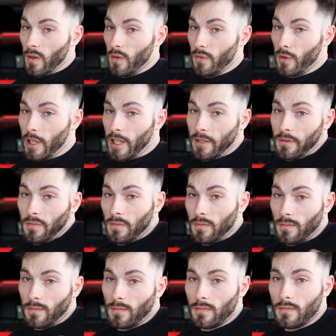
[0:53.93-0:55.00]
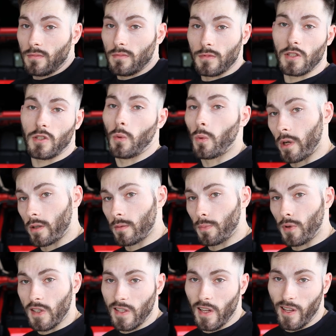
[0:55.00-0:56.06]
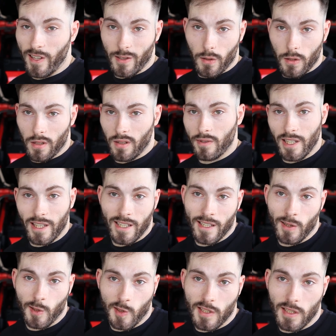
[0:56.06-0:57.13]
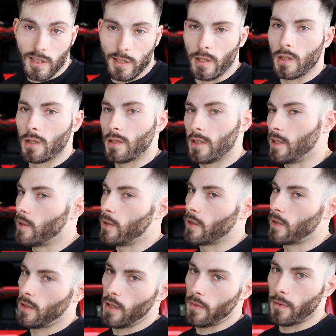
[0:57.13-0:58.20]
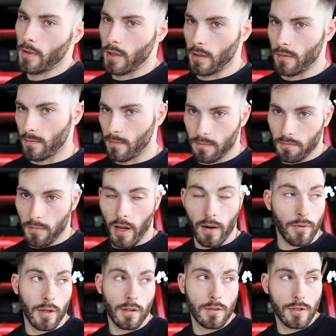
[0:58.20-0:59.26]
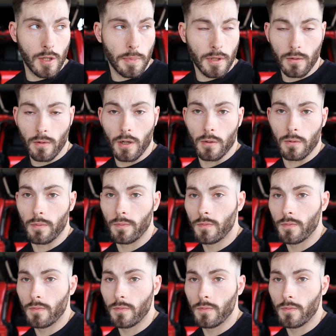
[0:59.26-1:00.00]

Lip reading: for now, this will work. Plus, I like the look of it. I think it looks cleaner and it looks different than every other Jeep on the road.